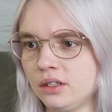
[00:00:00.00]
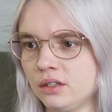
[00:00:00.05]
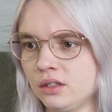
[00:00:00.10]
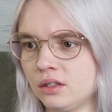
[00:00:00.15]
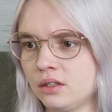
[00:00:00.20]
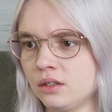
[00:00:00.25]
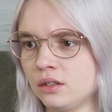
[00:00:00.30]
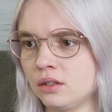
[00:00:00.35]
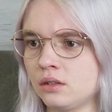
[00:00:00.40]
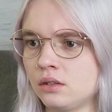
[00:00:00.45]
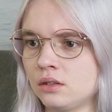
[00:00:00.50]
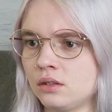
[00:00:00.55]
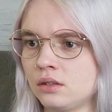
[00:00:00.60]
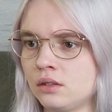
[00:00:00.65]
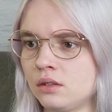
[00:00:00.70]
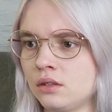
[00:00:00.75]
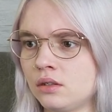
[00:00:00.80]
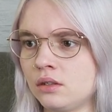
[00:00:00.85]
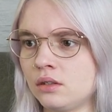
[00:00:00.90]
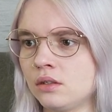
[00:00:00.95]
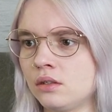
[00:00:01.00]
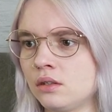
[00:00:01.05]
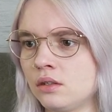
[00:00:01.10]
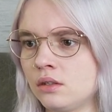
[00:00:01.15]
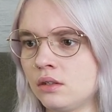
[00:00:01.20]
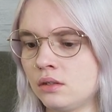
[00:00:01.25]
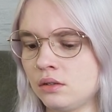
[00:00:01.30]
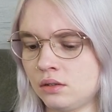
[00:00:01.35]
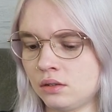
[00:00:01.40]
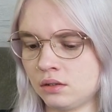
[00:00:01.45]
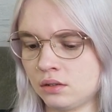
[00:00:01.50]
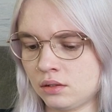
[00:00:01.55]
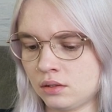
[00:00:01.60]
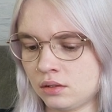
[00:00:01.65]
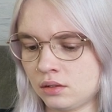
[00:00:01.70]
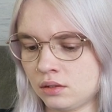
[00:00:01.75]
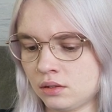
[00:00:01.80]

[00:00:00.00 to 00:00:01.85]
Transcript: You could help her out some, don't you think?